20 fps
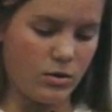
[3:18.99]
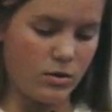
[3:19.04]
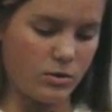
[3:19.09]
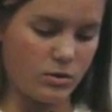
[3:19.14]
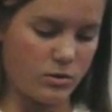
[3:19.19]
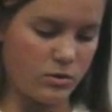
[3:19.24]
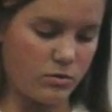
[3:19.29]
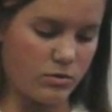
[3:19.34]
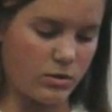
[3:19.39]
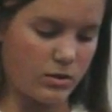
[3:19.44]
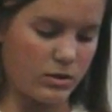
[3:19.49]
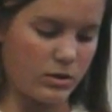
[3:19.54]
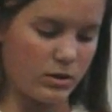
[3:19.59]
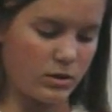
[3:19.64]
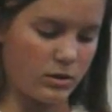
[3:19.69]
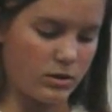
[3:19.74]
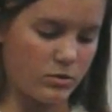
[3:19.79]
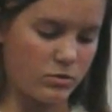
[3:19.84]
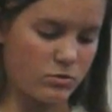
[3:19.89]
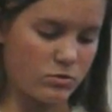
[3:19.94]
or you can
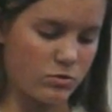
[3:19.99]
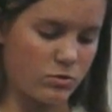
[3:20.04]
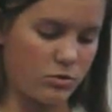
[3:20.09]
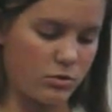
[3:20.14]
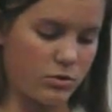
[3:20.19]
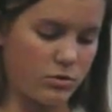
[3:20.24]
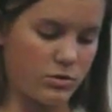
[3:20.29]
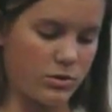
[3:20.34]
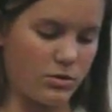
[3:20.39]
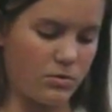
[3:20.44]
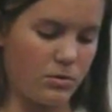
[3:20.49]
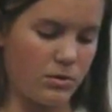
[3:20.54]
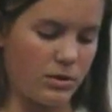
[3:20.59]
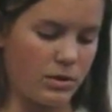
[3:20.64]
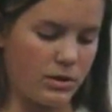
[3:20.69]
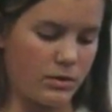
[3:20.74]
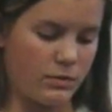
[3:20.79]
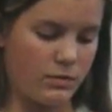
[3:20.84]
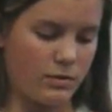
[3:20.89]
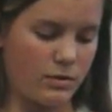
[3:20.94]
control your own
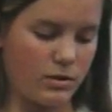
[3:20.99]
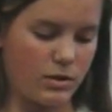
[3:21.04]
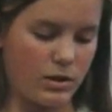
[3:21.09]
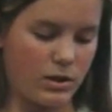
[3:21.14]
life.